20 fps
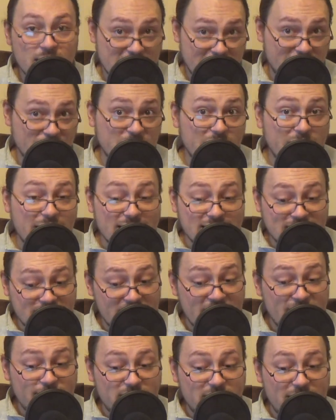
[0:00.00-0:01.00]
Nevertheless,
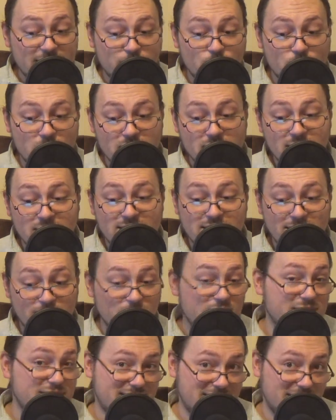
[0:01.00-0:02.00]
if that works, it
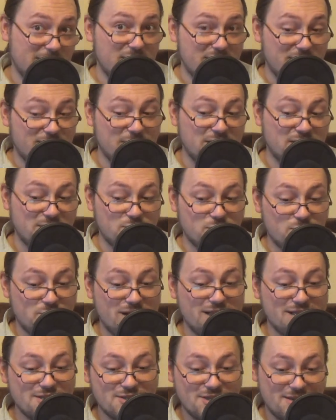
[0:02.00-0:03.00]
would still be fun to
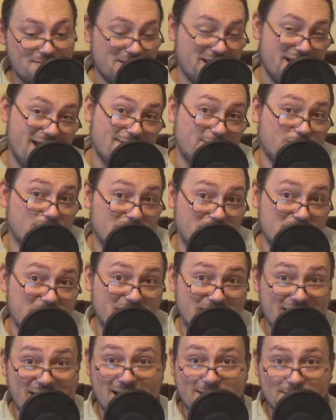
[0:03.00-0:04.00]
watch. I mean, I have to
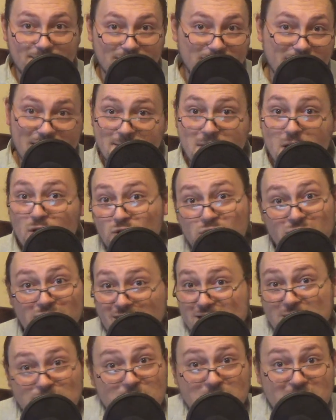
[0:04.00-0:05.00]
admit that.
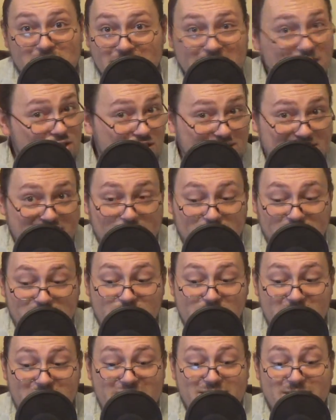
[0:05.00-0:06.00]
Emotionally speaking, it just sounds
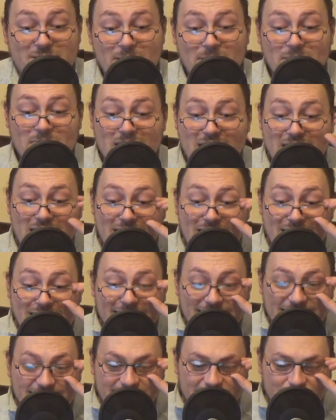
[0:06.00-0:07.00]
great.
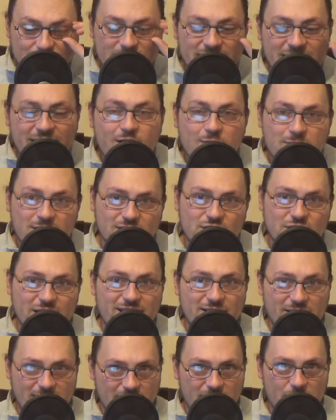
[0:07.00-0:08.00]
Considering how much
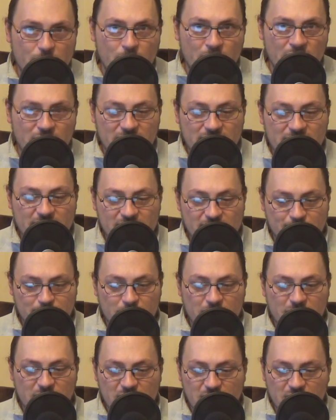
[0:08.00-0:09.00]
I loathe this
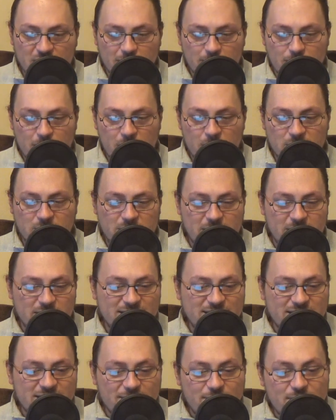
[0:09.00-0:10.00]
political party,
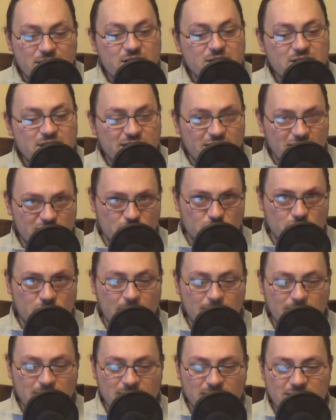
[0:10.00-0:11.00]
severely
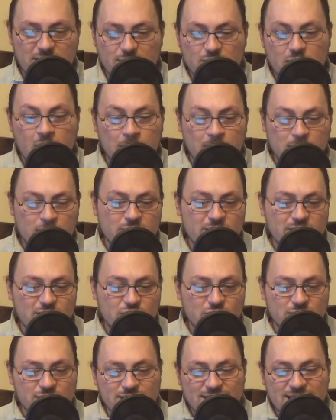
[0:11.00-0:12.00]
disrupting their
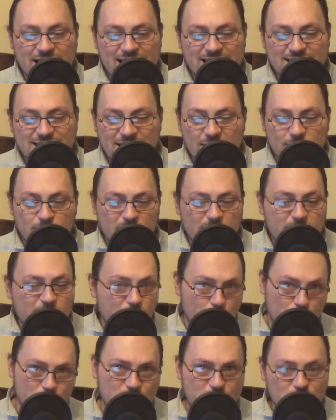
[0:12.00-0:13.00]
operations as they'd be
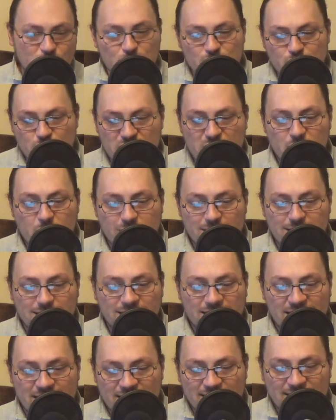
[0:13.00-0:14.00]
forced to
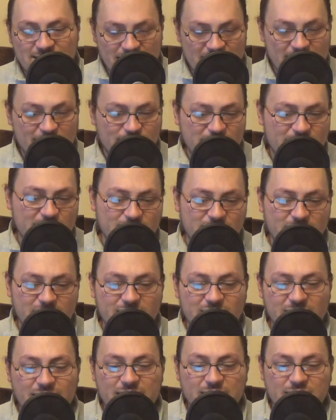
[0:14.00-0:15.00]
reorganize if they're
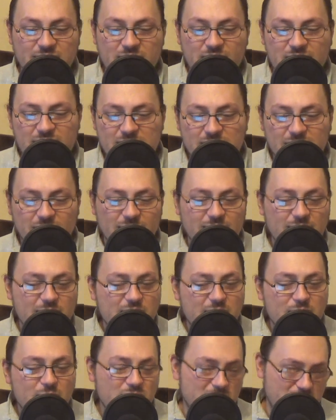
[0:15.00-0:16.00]
declared illegal
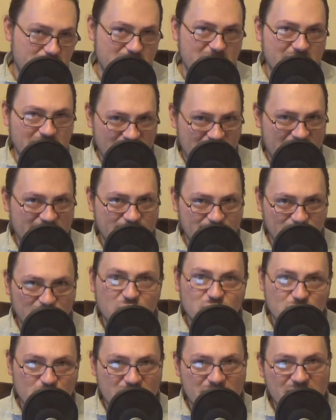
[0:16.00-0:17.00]
would be delightful
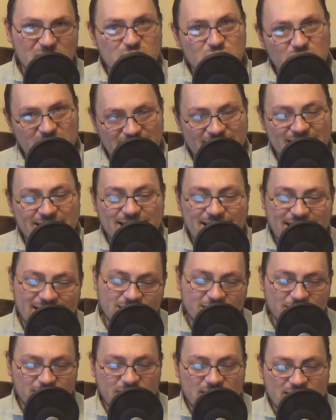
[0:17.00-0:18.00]
to watch in
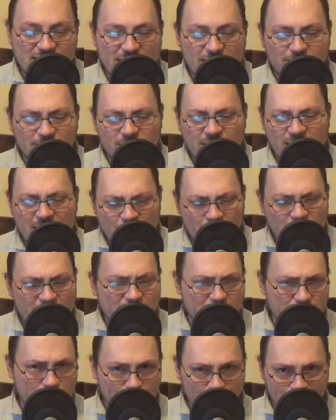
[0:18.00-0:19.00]
and of itself.
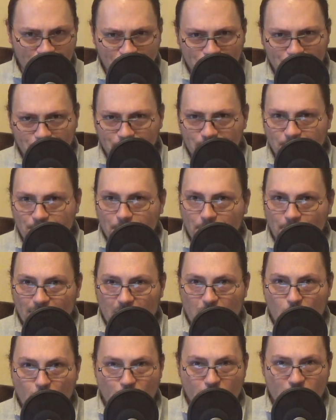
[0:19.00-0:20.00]
However,
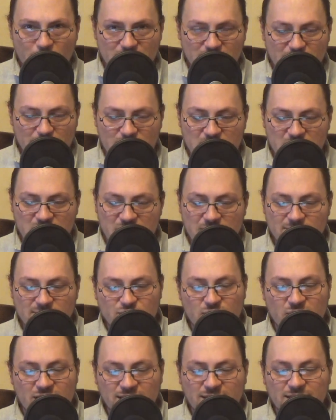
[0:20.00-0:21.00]
over the medium
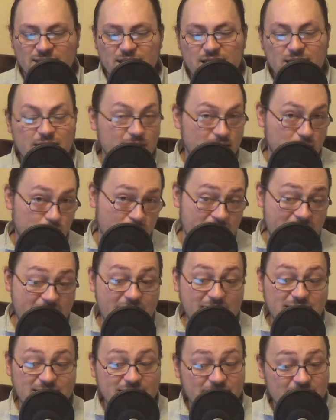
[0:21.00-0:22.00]
run, the way
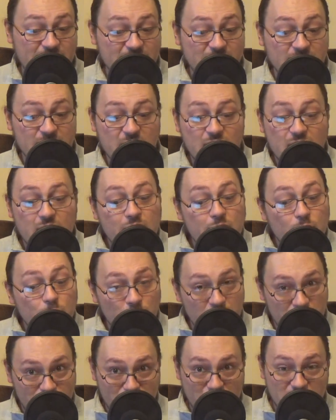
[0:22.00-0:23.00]
I see it,
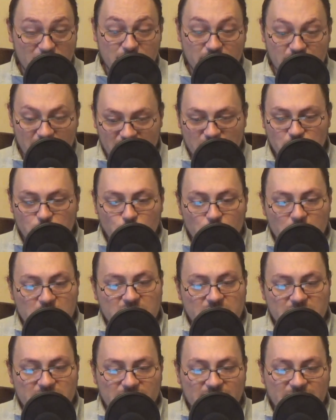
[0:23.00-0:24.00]
we'd better get to
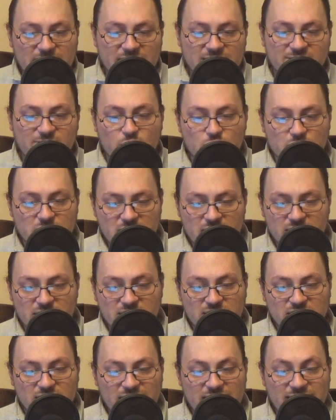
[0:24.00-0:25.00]
work in the next 4
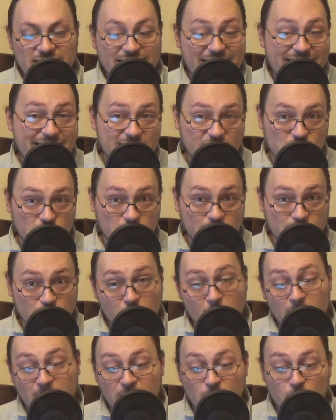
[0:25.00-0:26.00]
years in
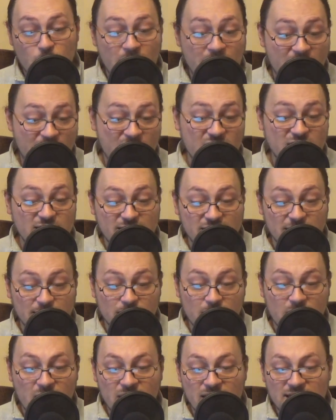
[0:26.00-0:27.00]
agitprop for hearts and
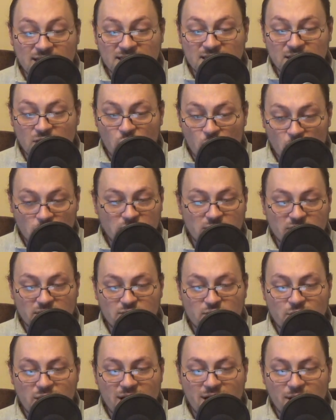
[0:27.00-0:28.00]
minds on the
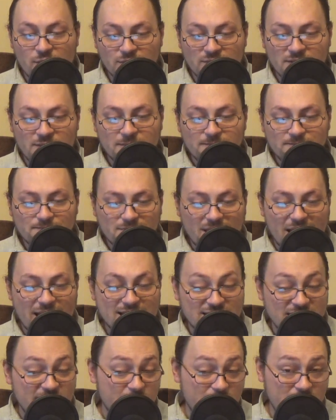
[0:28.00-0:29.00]
ground,
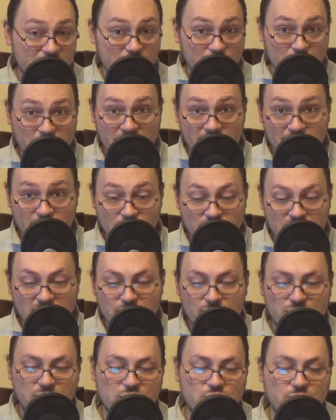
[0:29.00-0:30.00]
as I've been doing for
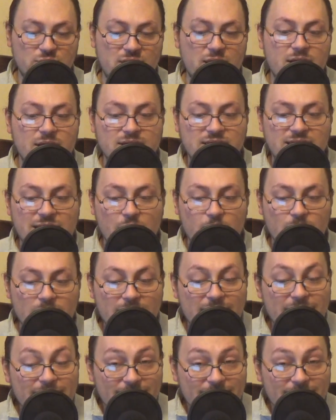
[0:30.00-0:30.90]
close to 2 years now.